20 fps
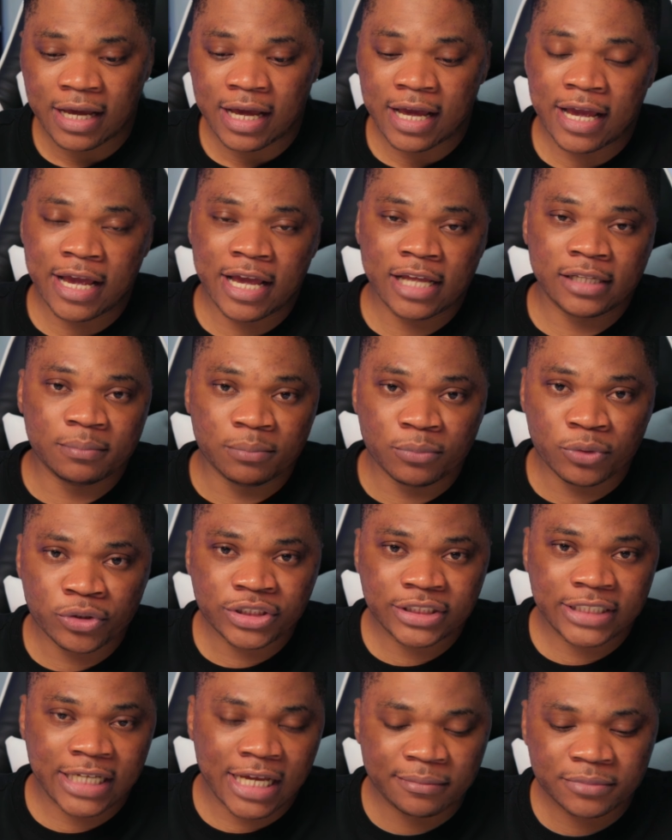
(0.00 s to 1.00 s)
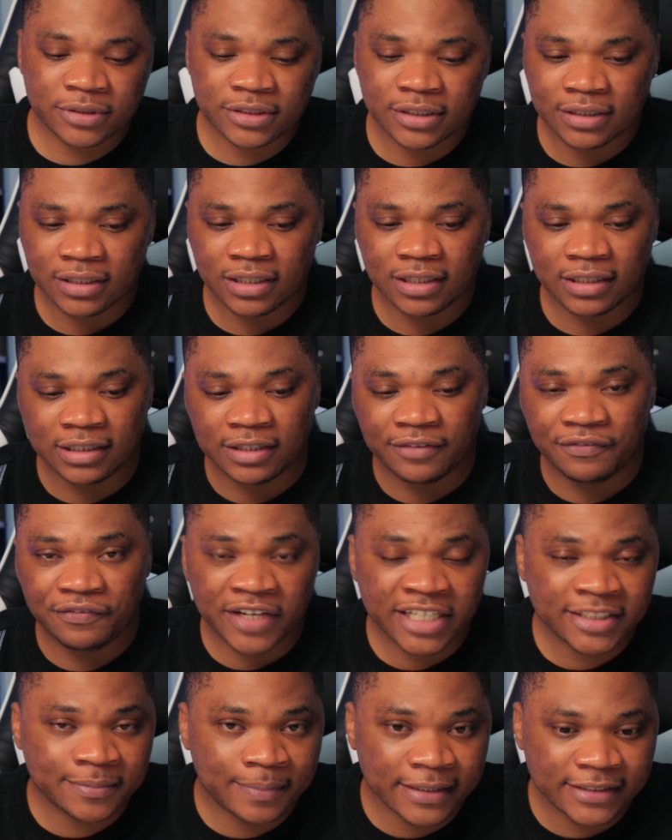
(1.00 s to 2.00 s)
and most times the
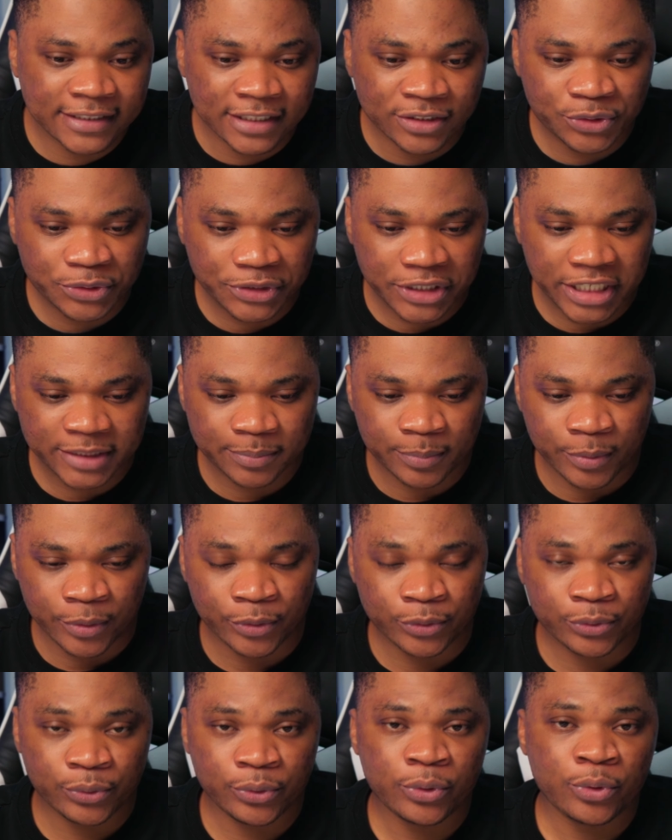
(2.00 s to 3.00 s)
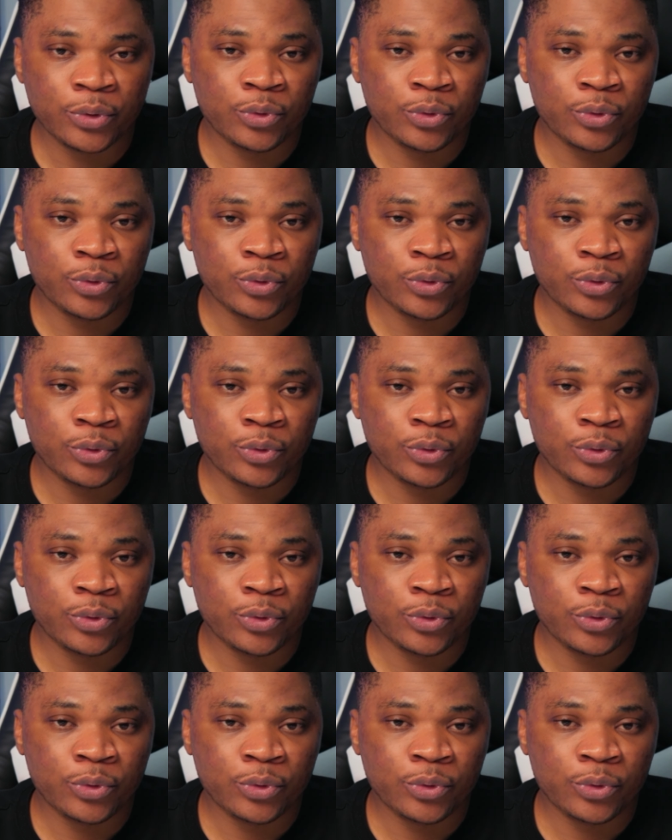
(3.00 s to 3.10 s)
first person to respond